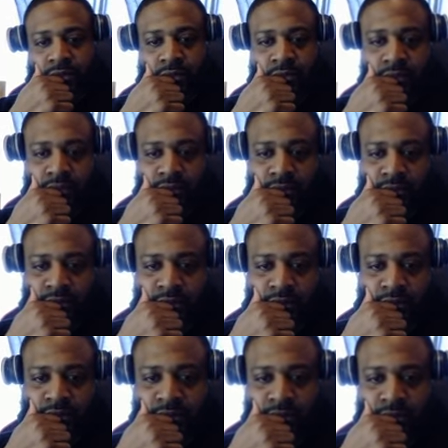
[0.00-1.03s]

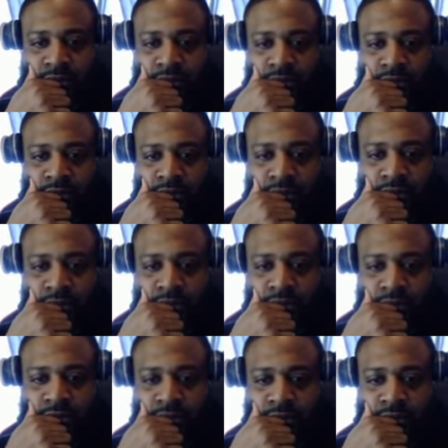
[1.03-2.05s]

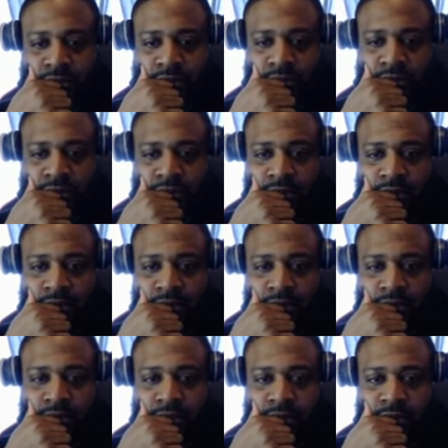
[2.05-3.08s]

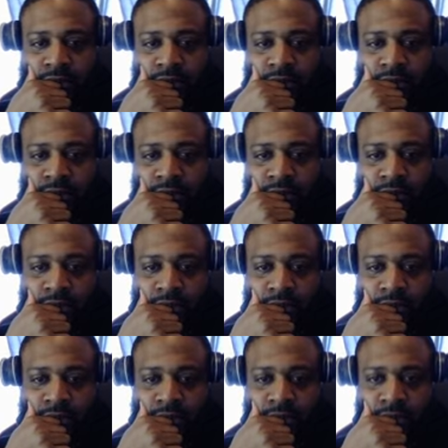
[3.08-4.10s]

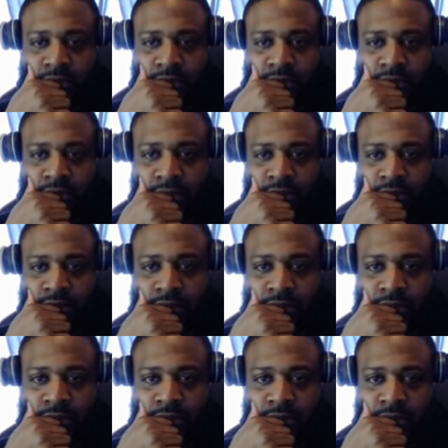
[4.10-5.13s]

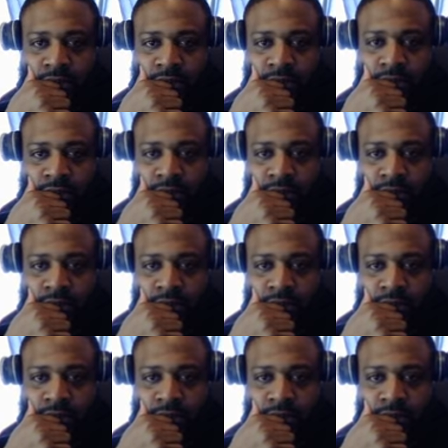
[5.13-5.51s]
[no speech]